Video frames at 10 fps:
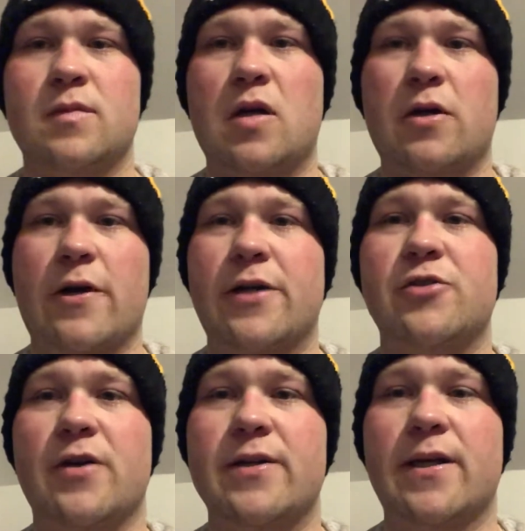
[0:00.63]
All right,
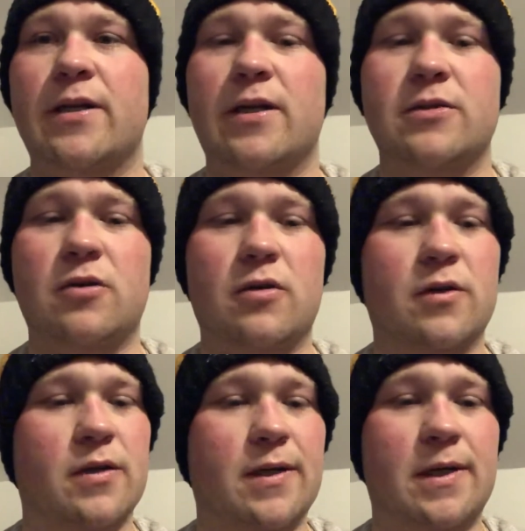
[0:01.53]
trade deadline
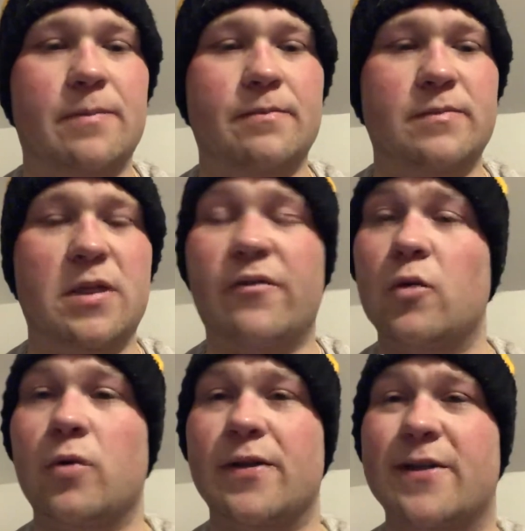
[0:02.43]
talk.
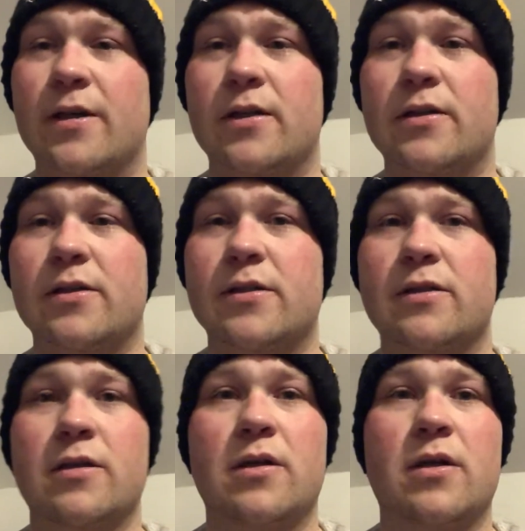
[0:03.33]
Definitely wanted to get in
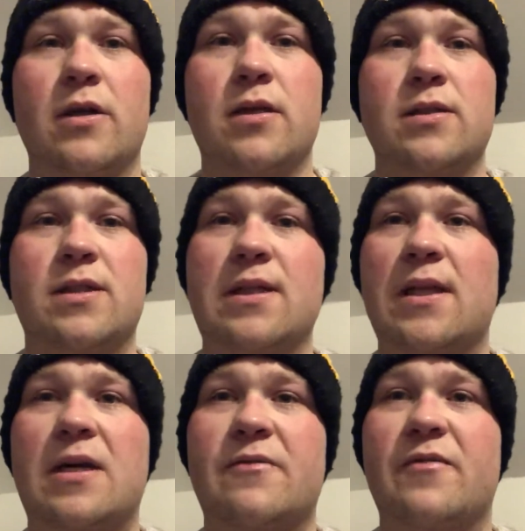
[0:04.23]
this. See a
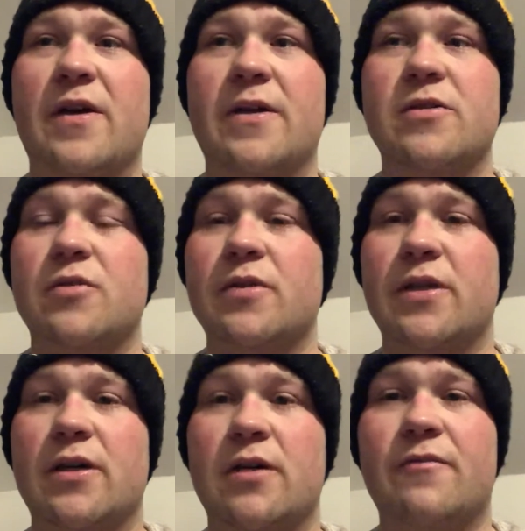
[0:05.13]
lot of fans on
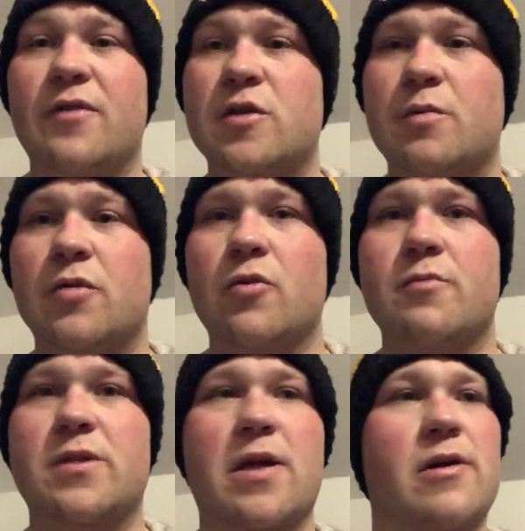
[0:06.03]
the Facebook
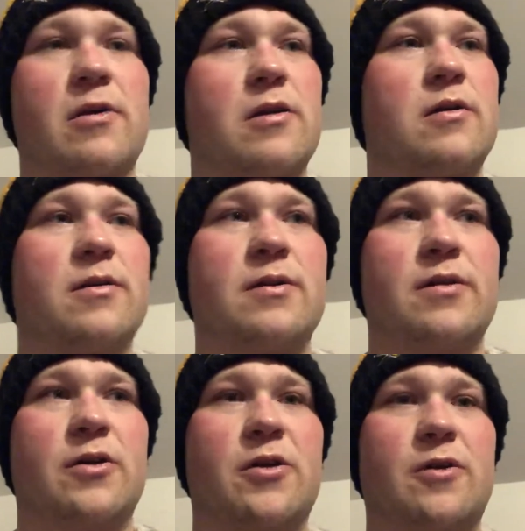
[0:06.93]
groups that are,
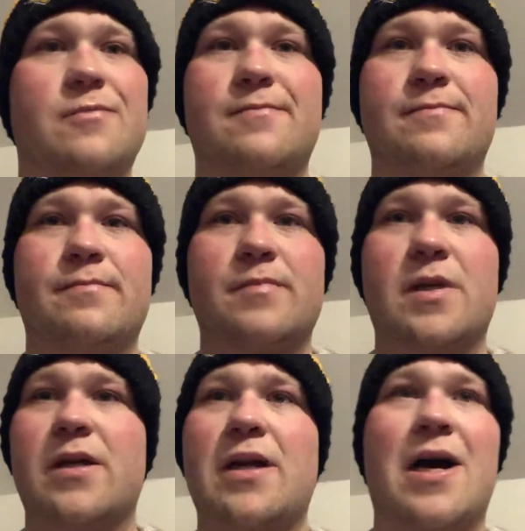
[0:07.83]
you know,
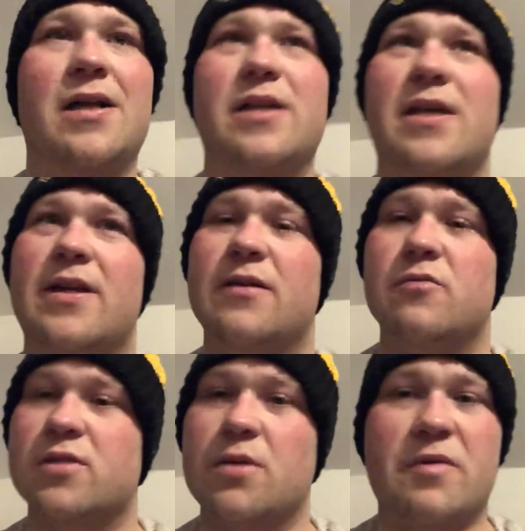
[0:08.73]
getting hot and heated
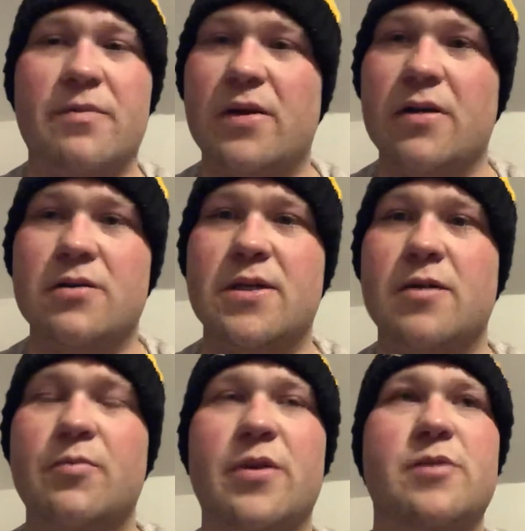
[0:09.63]
with some of the players here
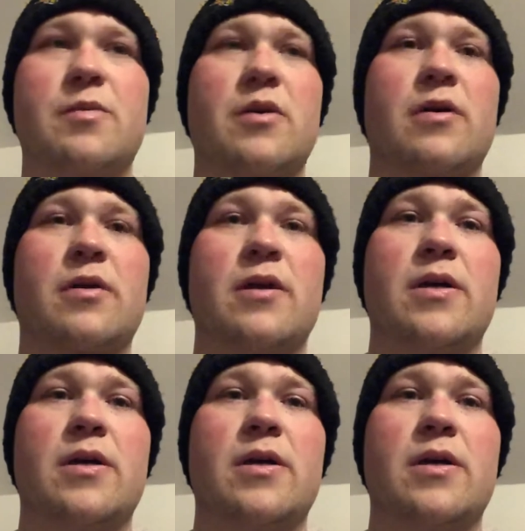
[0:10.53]
in Pittsburgh.